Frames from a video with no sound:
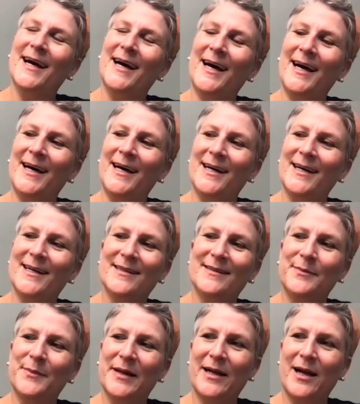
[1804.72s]

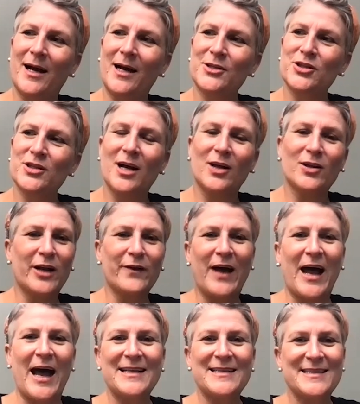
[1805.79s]
My gosh, a lot of
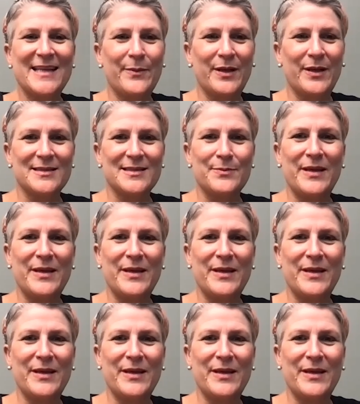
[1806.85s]
I statements,